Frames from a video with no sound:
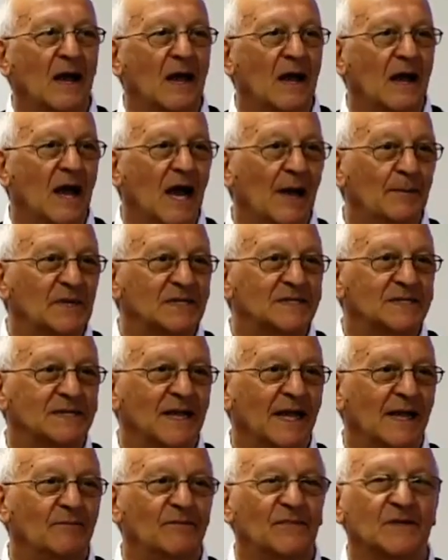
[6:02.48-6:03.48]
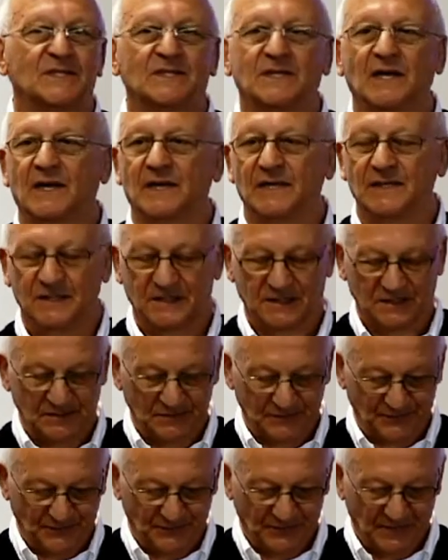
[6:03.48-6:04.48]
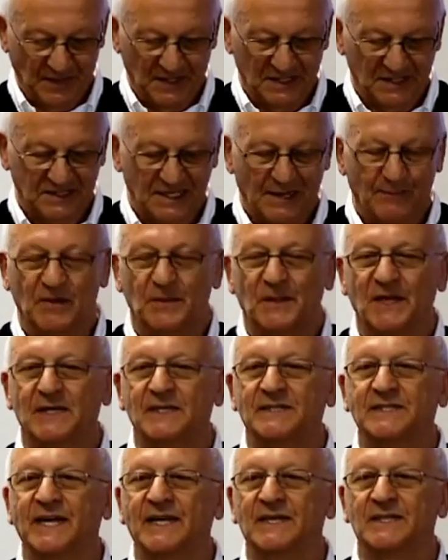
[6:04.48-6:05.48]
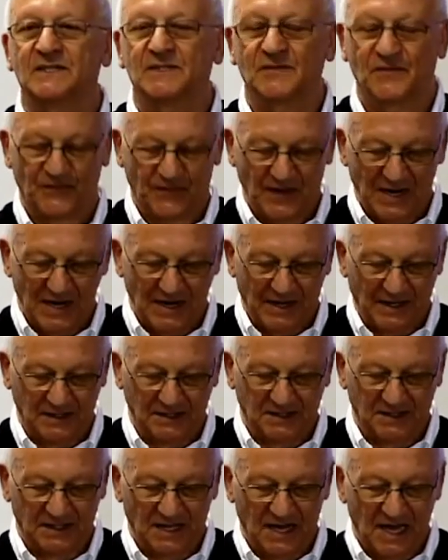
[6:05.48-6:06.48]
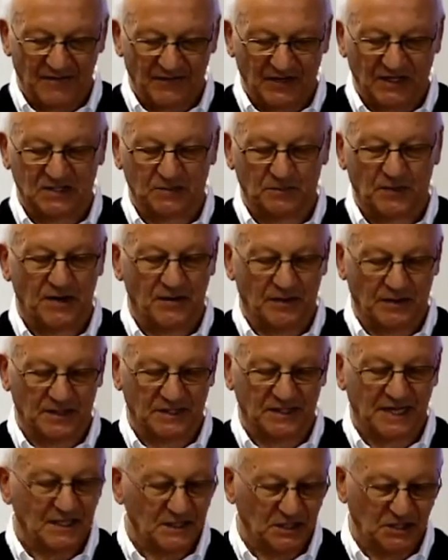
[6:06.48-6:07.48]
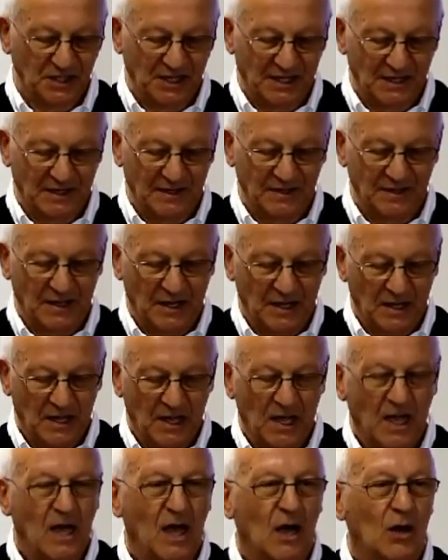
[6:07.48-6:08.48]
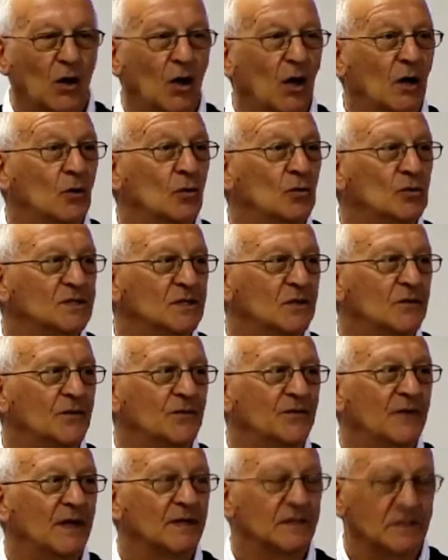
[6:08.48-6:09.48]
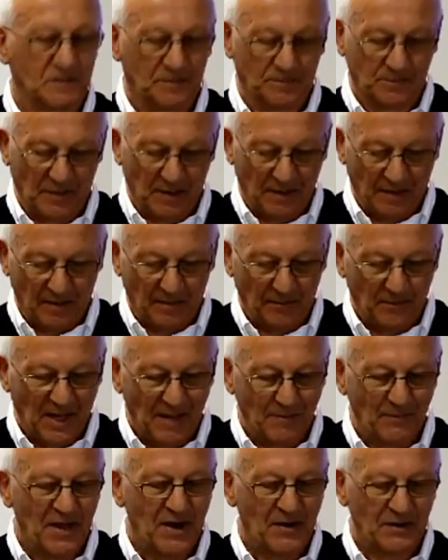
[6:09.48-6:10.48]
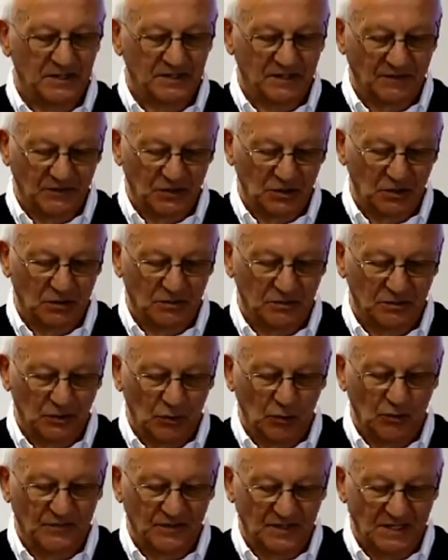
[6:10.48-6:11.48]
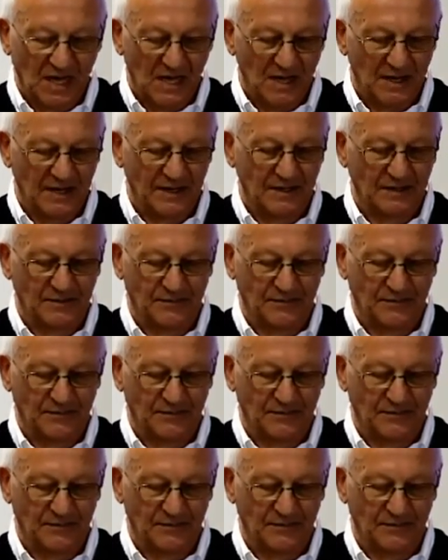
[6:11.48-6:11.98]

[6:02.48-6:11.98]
I must emphasise that some of the intense feelings that I have experienced, and Sheila, are also felt by parents of children who have died